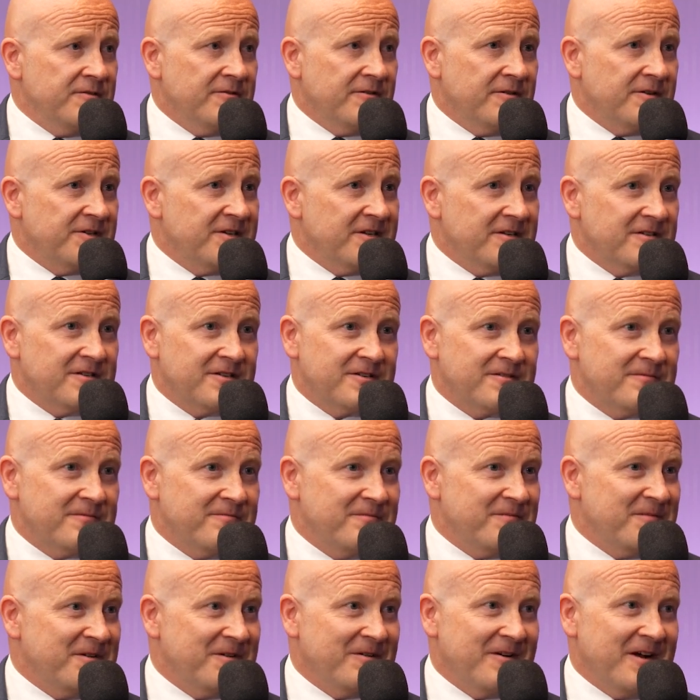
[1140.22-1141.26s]
who are just,
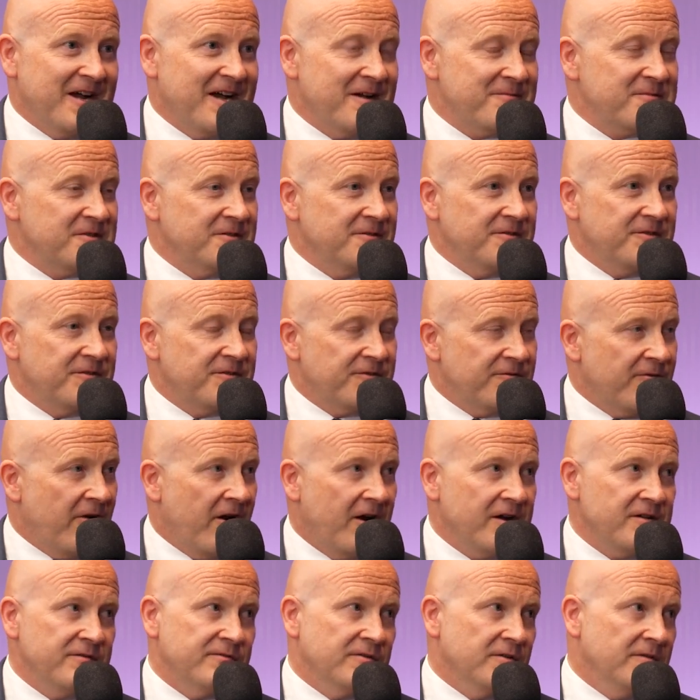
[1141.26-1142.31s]
absolutely
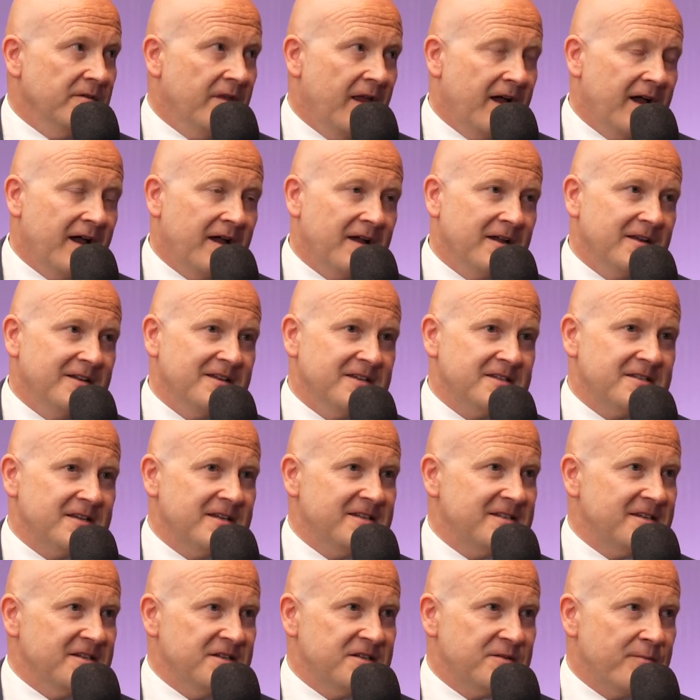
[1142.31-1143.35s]
thrive on that. And
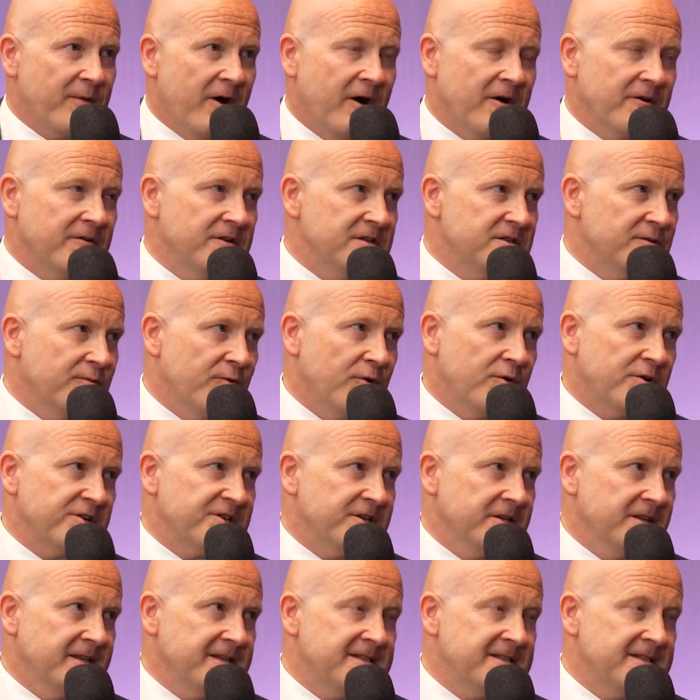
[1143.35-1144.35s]
it's inspiring to watch and